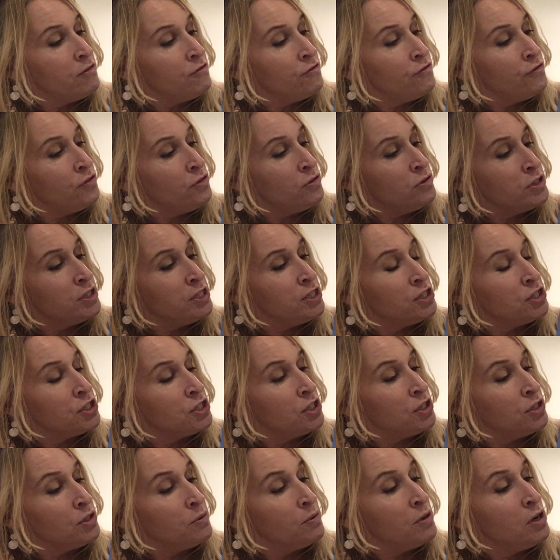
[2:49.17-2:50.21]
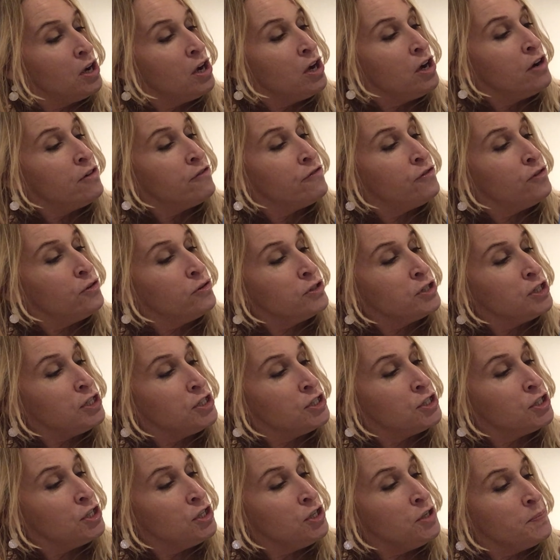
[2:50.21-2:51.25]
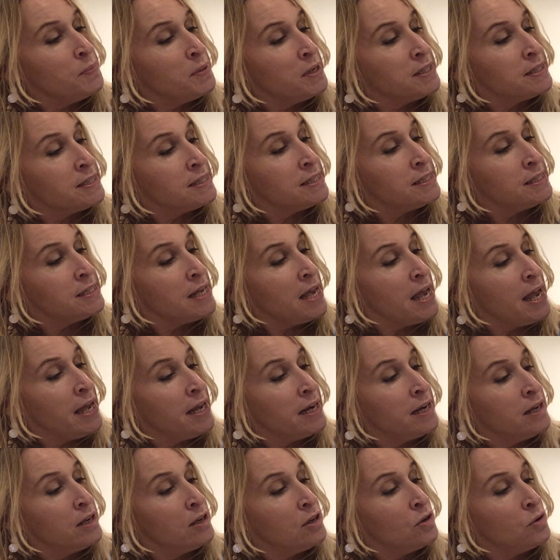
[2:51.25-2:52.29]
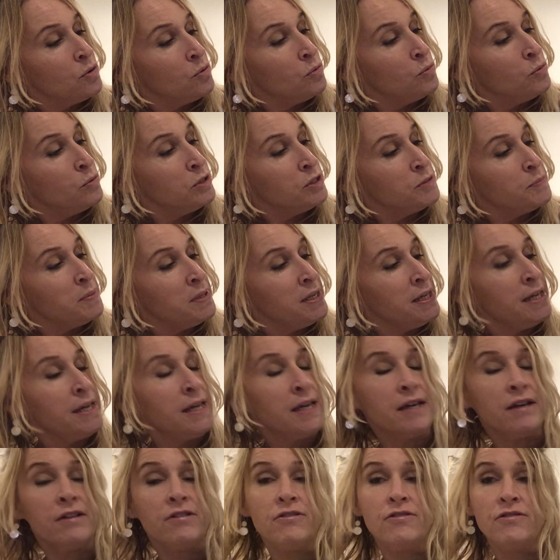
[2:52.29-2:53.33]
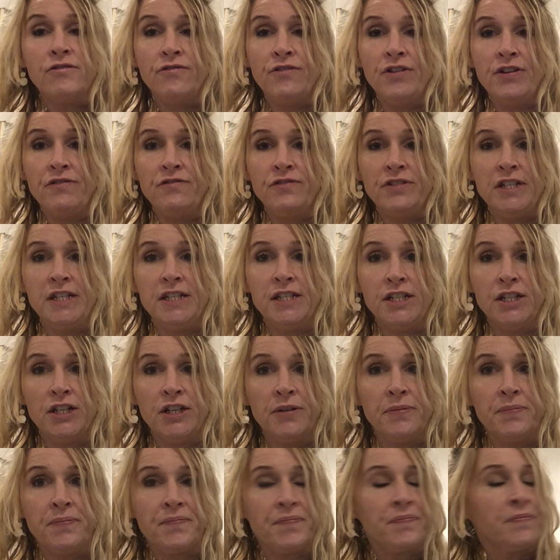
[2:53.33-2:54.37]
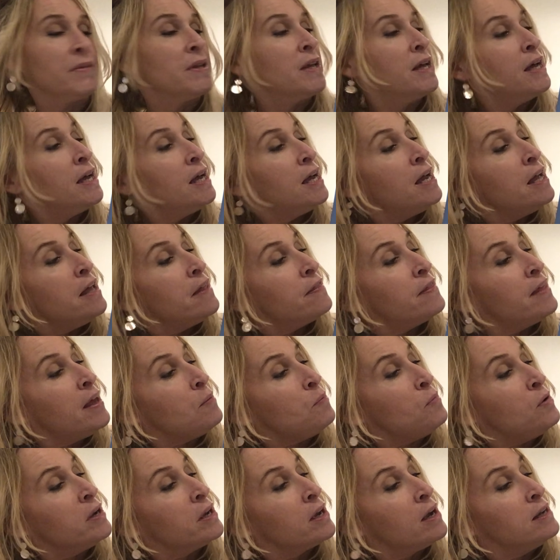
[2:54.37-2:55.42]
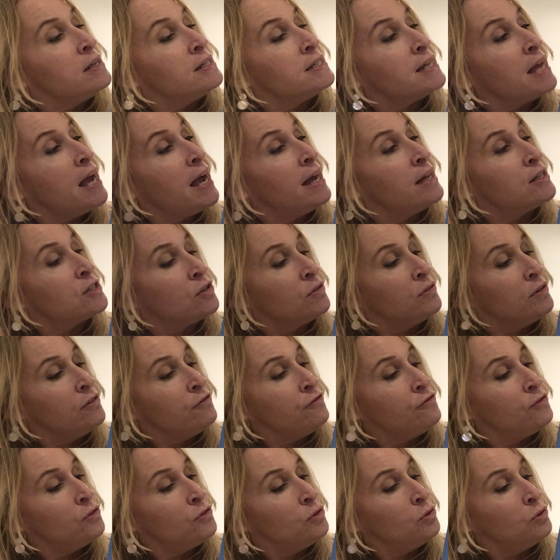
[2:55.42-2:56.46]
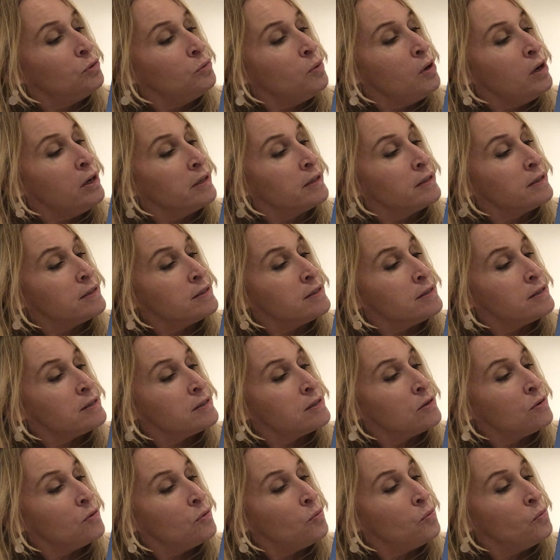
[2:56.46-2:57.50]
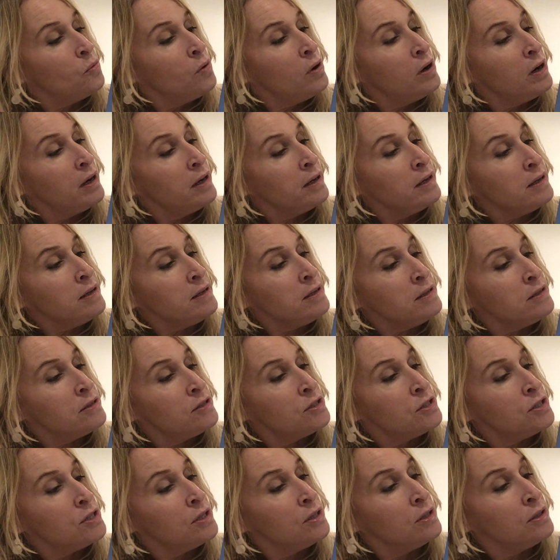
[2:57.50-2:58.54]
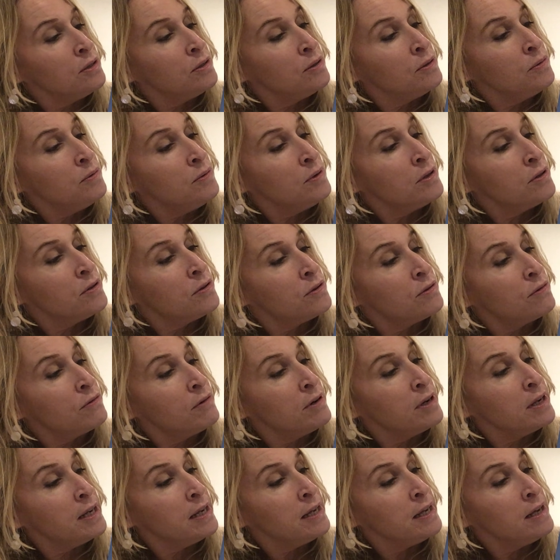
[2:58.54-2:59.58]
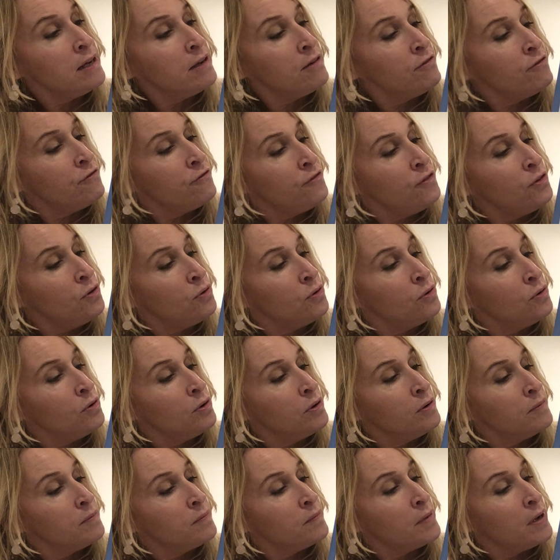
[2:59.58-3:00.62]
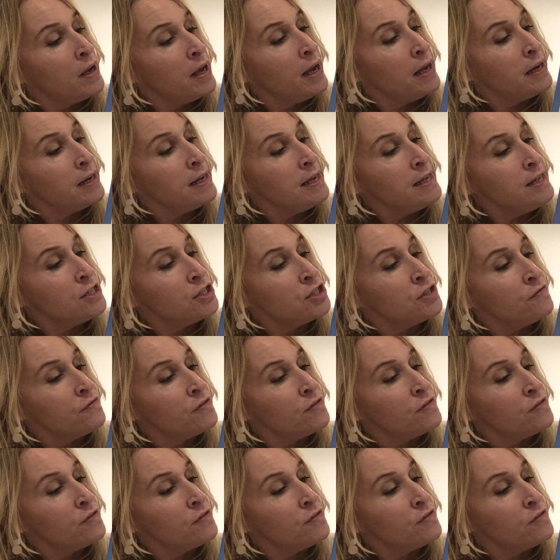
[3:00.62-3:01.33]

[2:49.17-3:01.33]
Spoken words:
42. 42 plus a 10 would be 52. Then we're going to add on the 4 ones. 1, 2, 3, 4. And each of